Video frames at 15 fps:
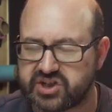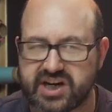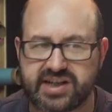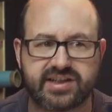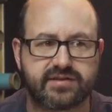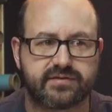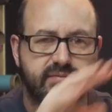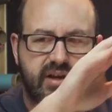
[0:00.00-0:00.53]

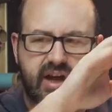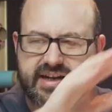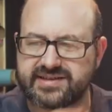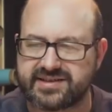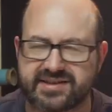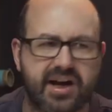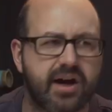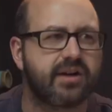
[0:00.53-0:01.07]
changes from light
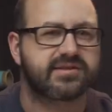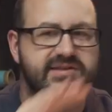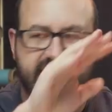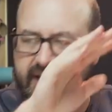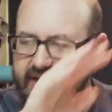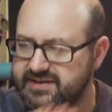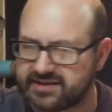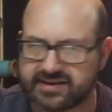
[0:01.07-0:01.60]
to dark, to
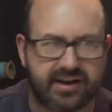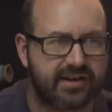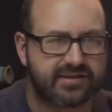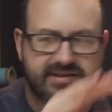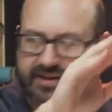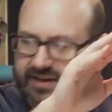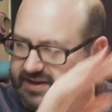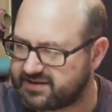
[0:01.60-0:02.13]
light to dark,
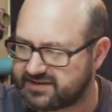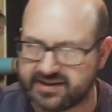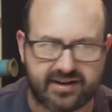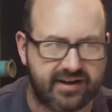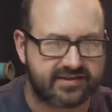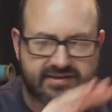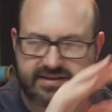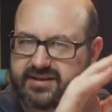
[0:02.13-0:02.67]
to light to
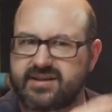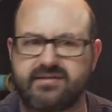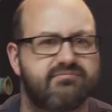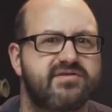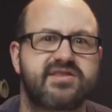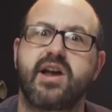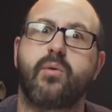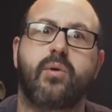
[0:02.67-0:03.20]
dark, to
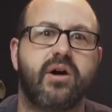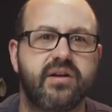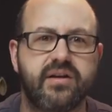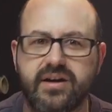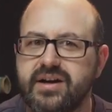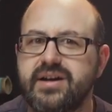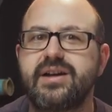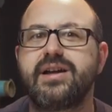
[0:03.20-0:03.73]
so on.
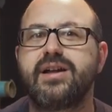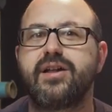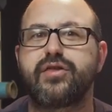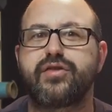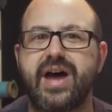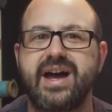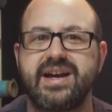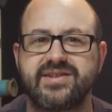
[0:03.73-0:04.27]

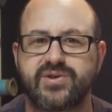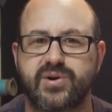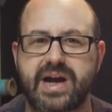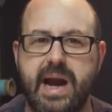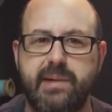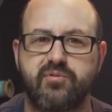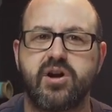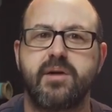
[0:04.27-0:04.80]
That is your
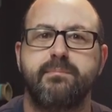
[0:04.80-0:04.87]
camera